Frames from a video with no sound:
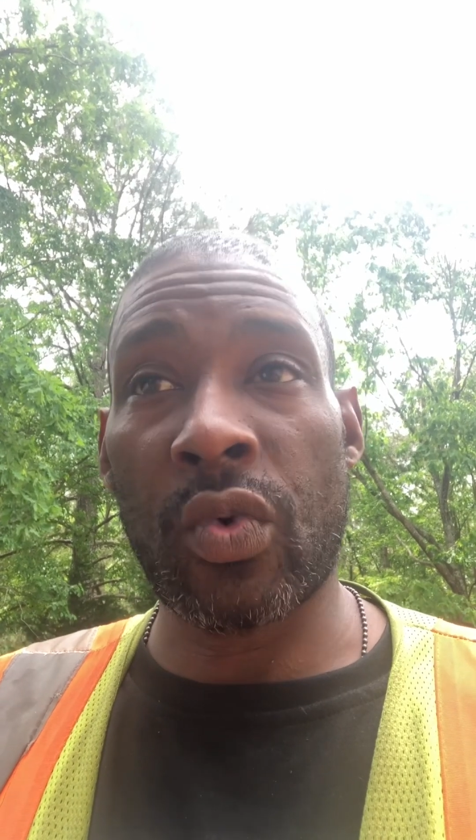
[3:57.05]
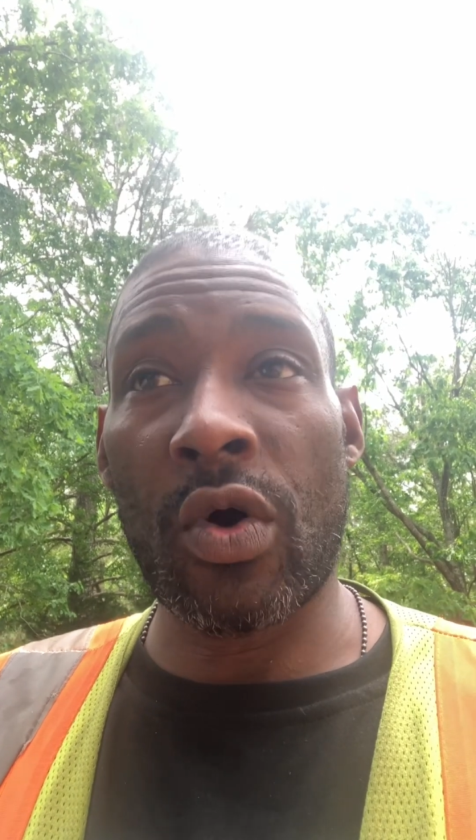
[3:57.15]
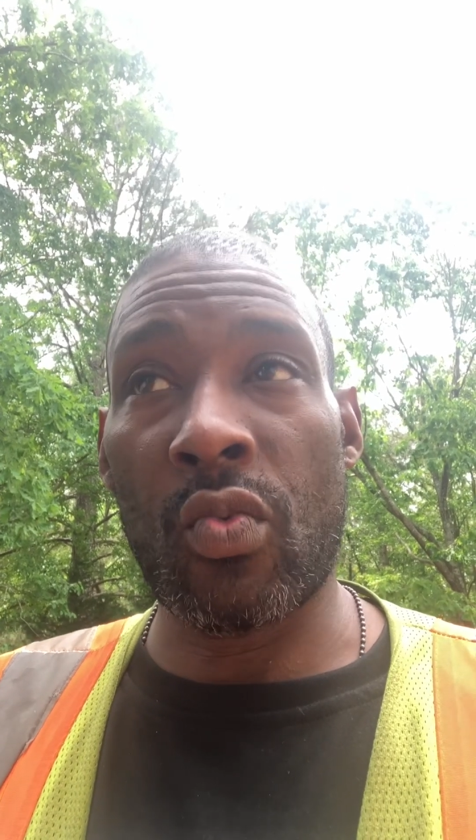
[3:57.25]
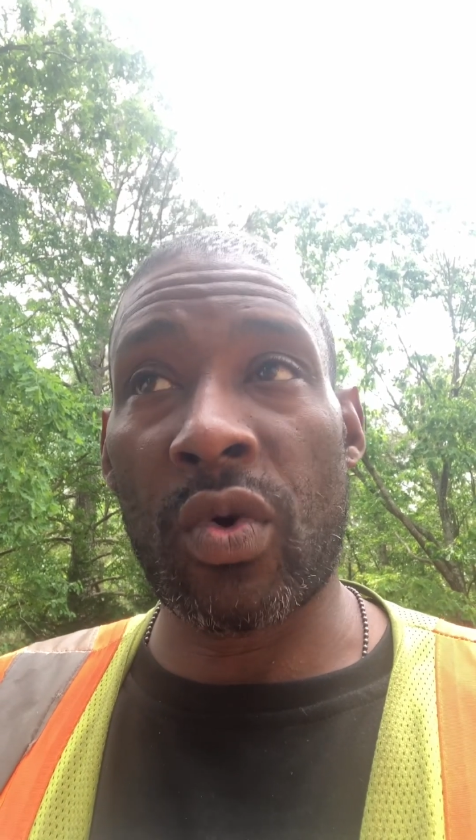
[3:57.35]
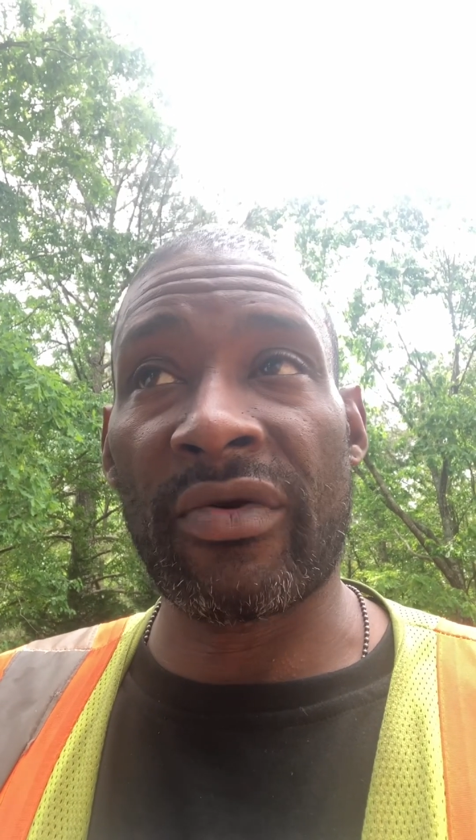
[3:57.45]

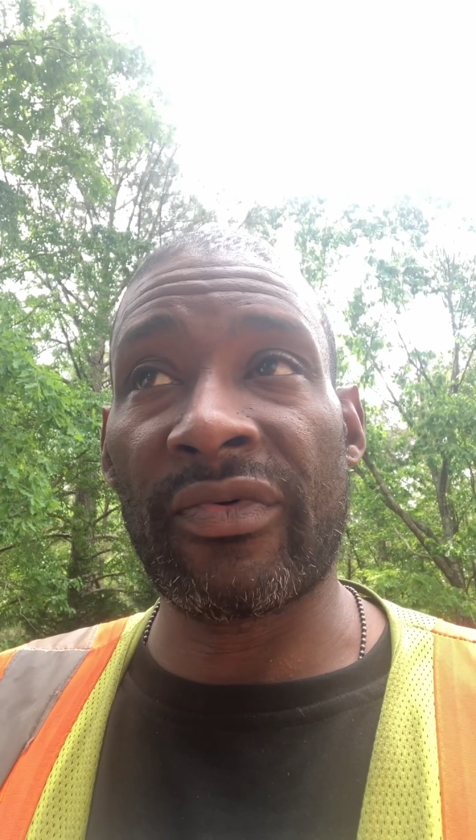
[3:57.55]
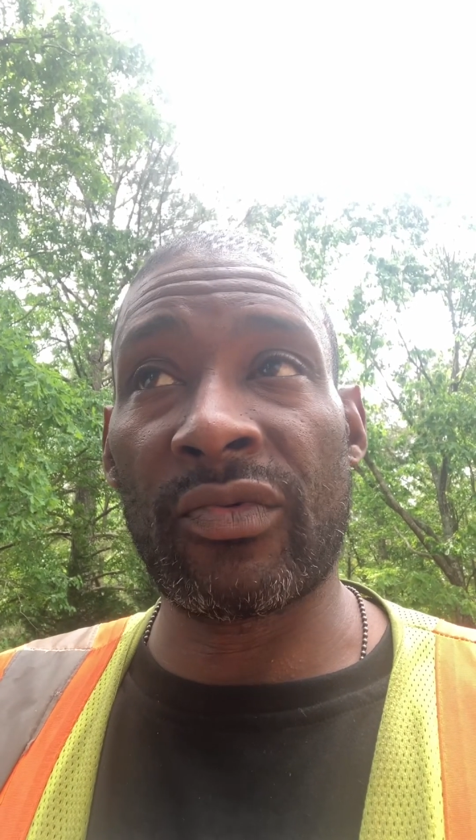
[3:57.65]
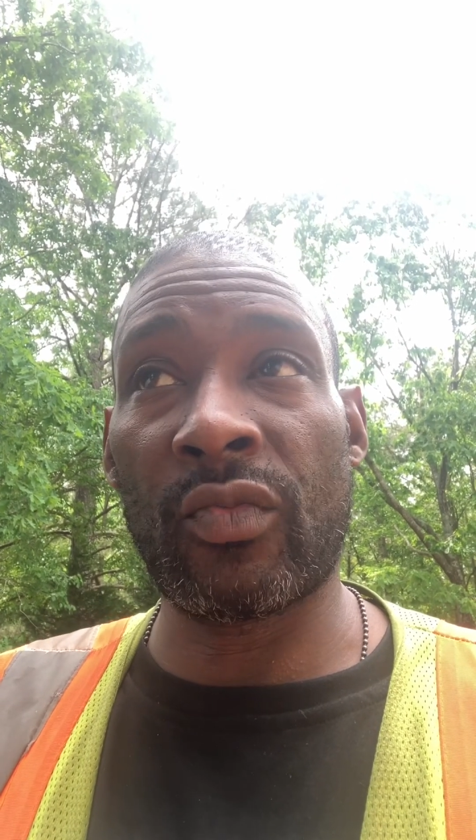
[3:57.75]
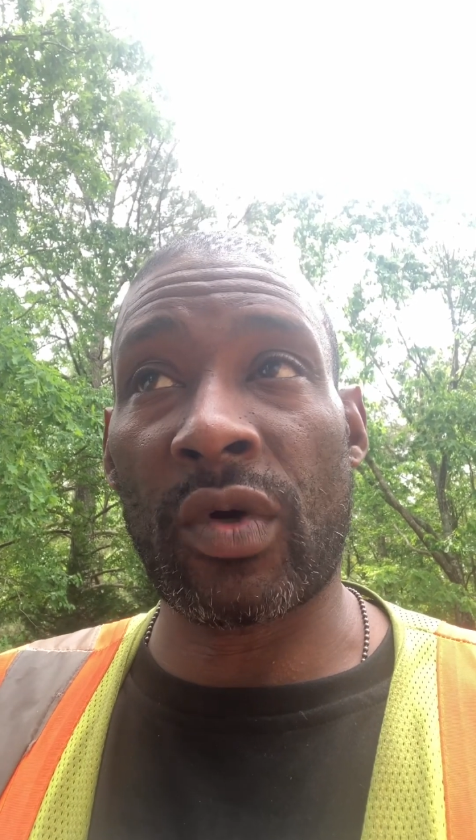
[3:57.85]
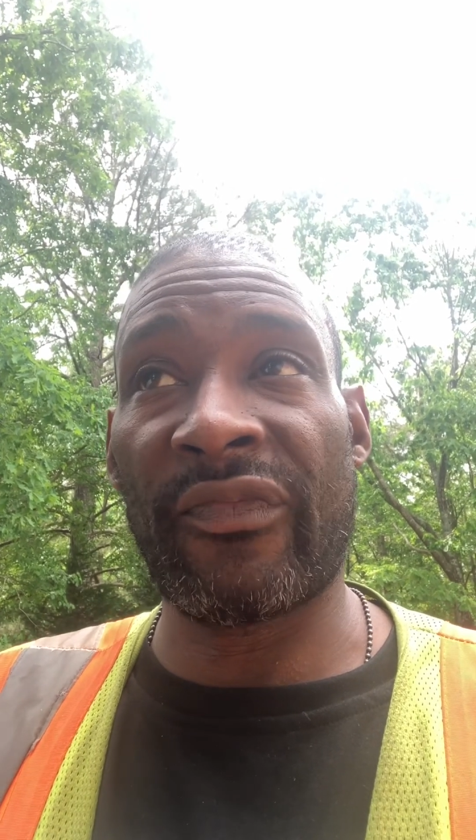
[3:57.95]
what we're
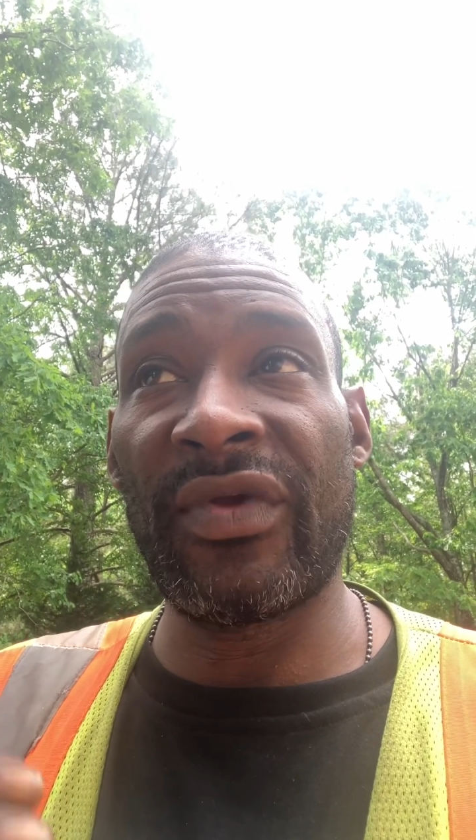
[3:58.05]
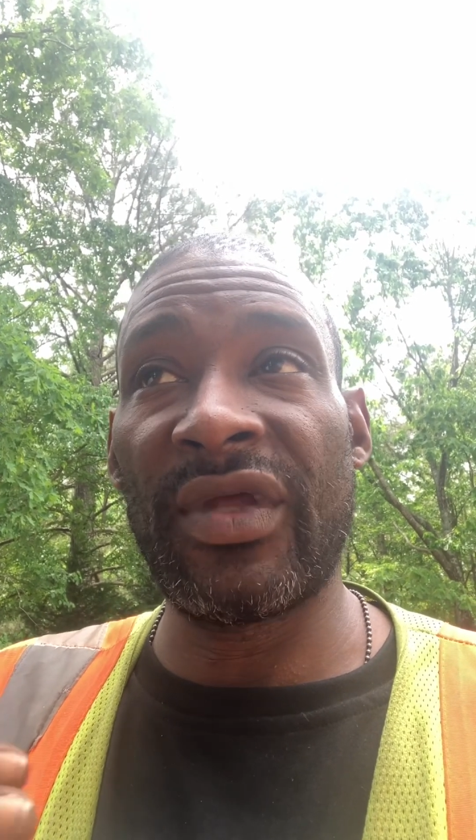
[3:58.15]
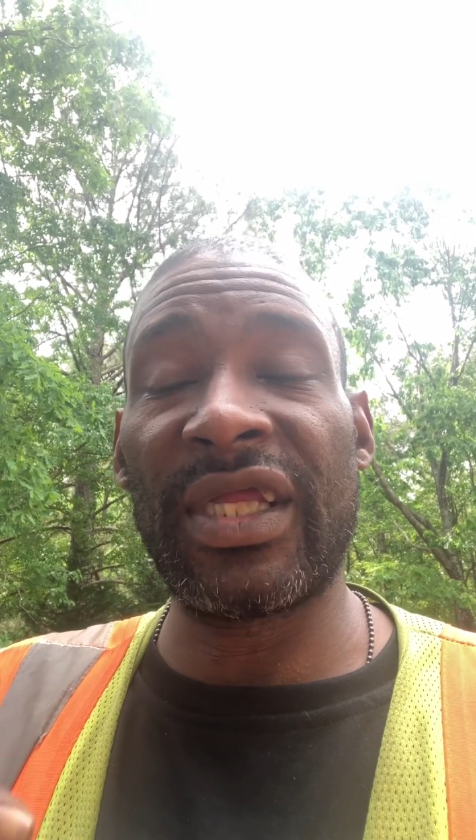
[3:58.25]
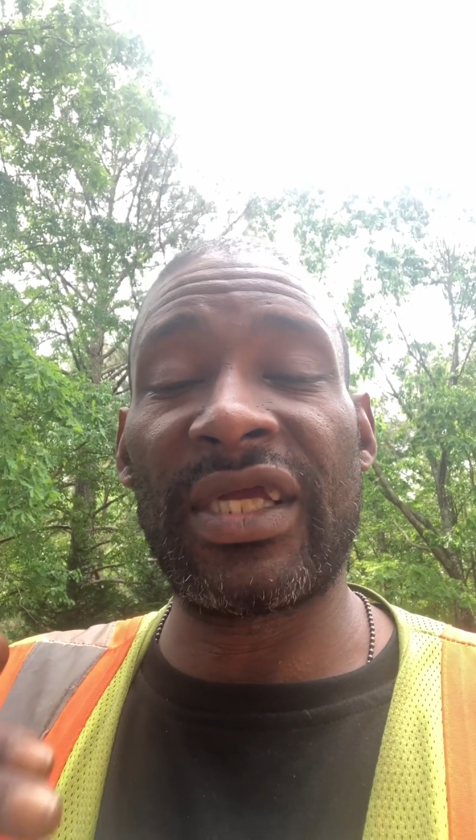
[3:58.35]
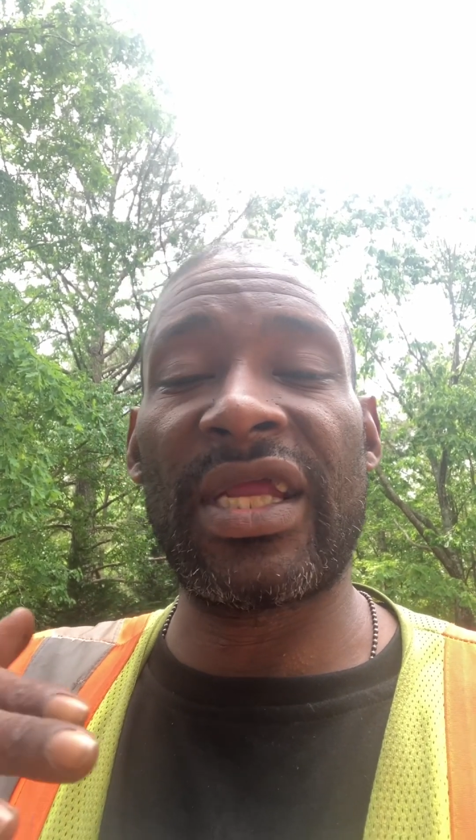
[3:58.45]

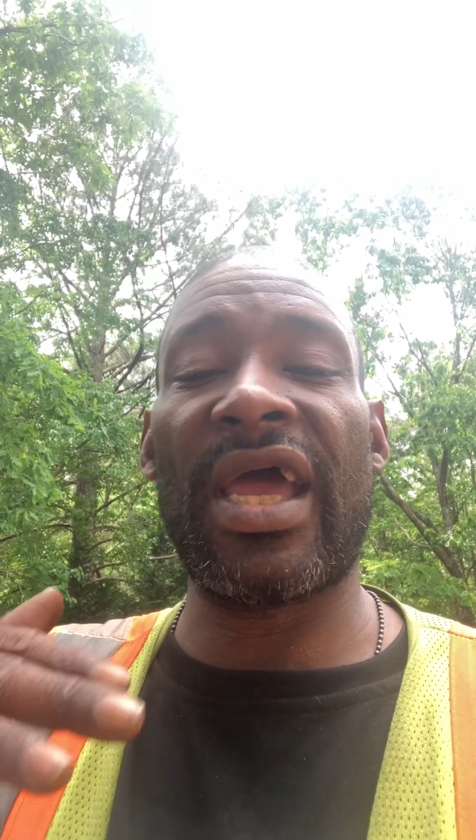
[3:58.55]
feeling